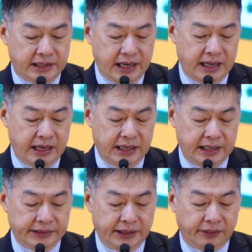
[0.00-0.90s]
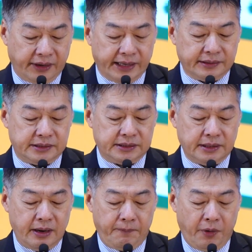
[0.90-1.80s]
the threats
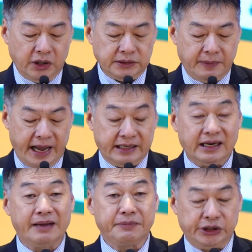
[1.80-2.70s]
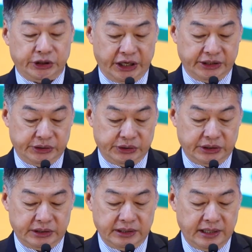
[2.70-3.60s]
posed by climate change,
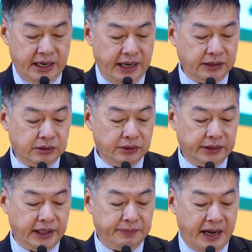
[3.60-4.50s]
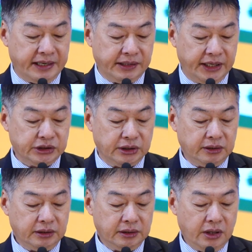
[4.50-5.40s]
including
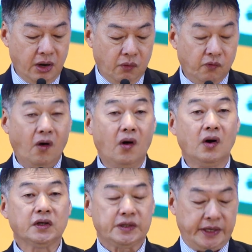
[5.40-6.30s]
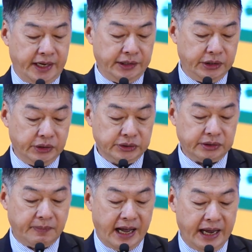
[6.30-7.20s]
migration, wars induced
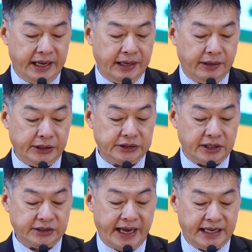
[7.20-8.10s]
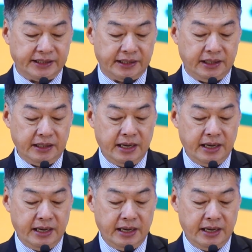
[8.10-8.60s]
by a resource scarcity,